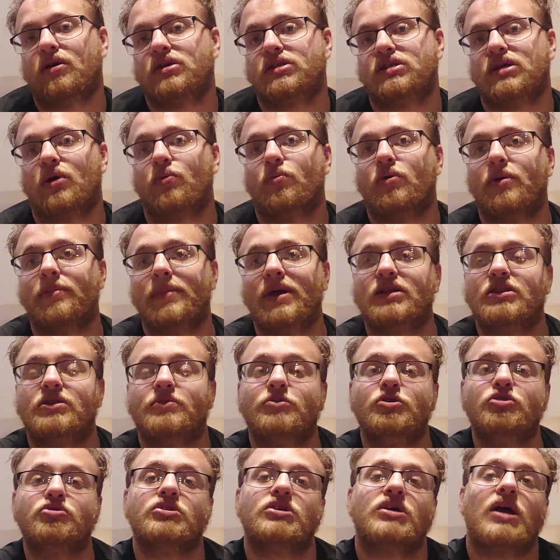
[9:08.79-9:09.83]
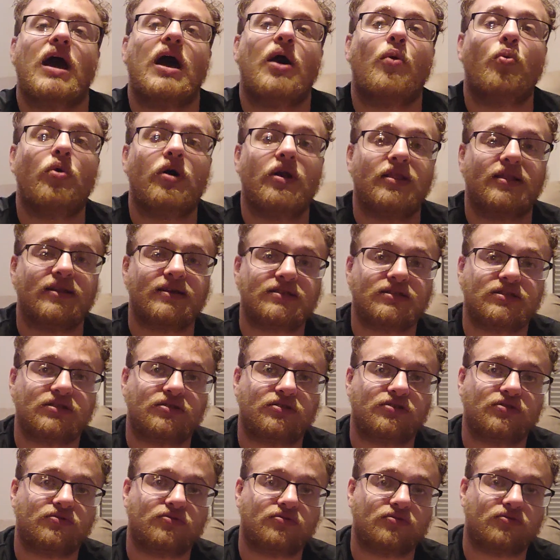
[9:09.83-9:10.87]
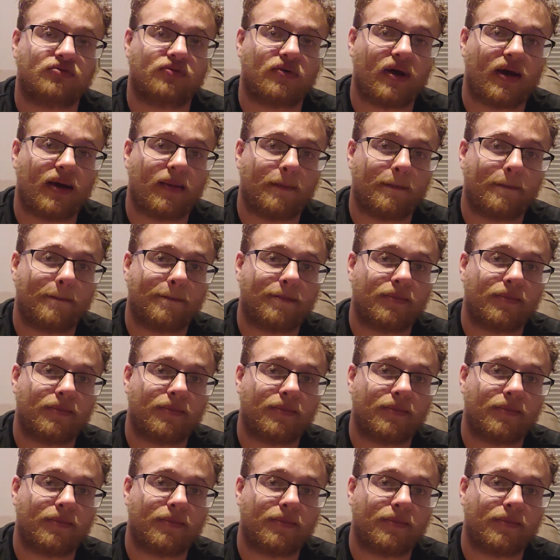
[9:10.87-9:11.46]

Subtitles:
Because I want to make the music I want to listen to, right?